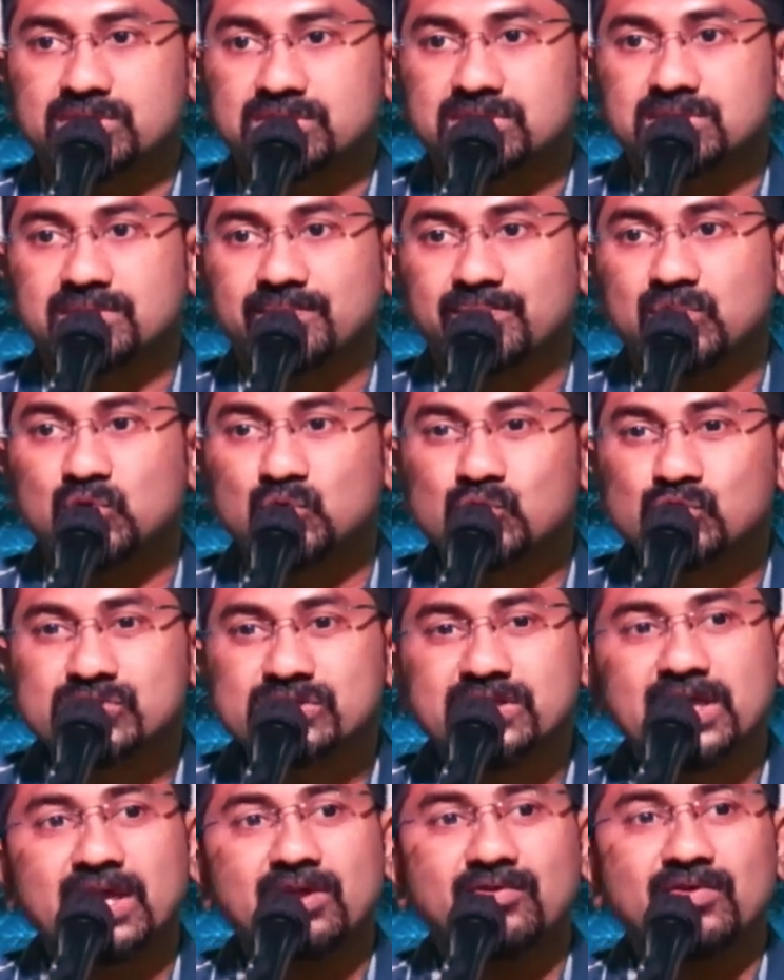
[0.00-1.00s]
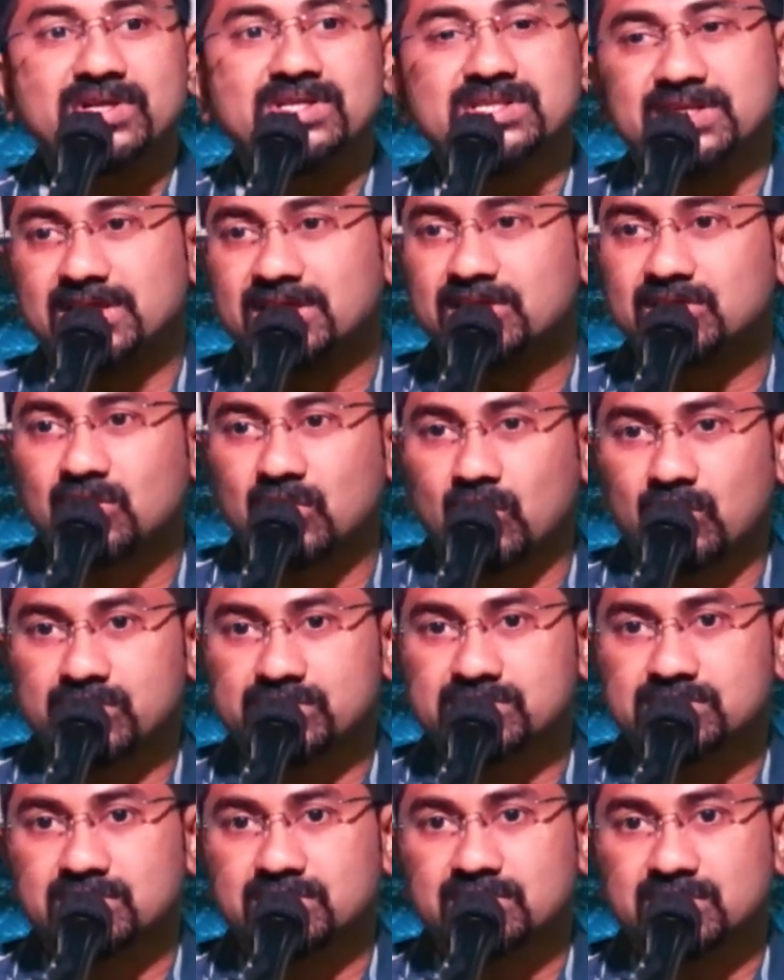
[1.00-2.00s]
lost, to save and seek the
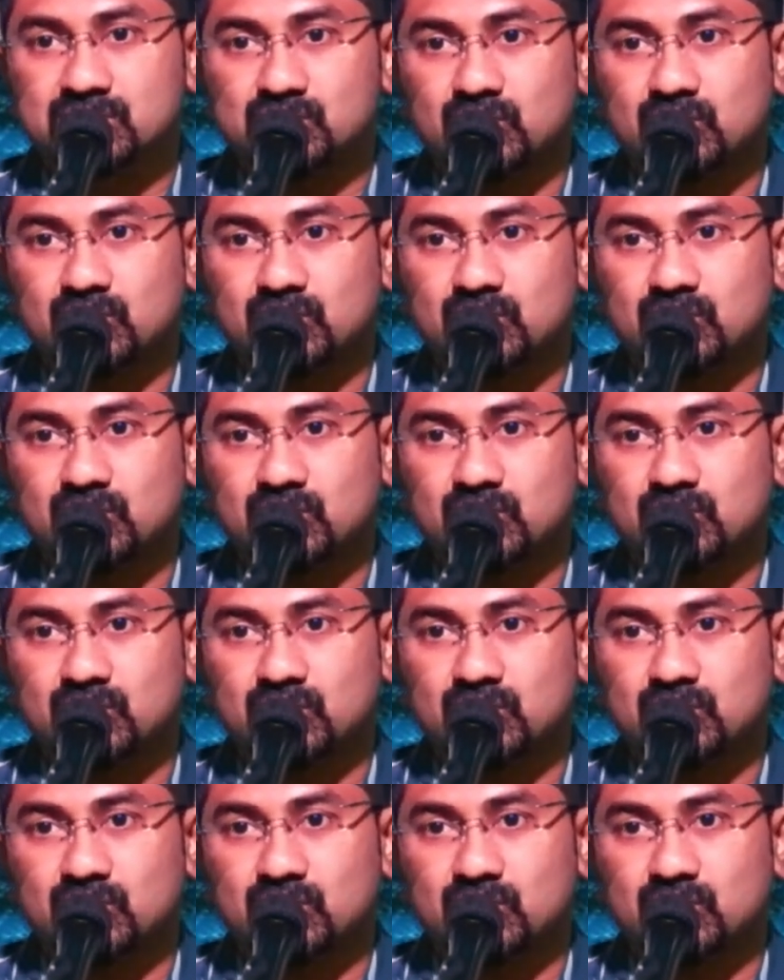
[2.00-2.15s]
lost.